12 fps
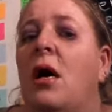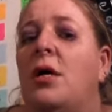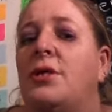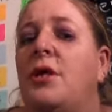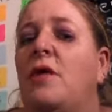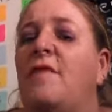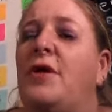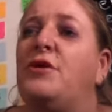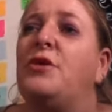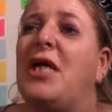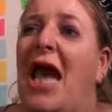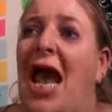So if I
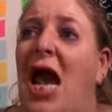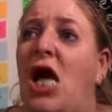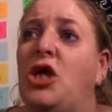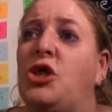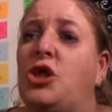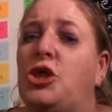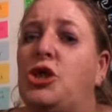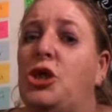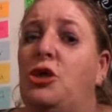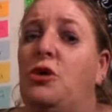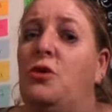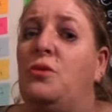do cash
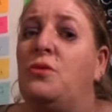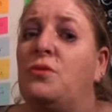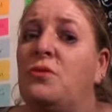too,